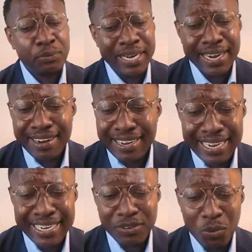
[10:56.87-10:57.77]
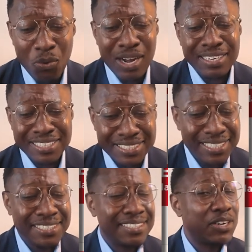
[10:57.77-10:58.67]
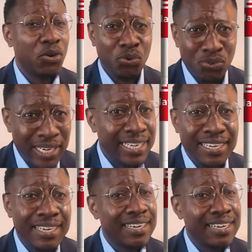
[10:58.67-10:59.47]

We are at 160 already.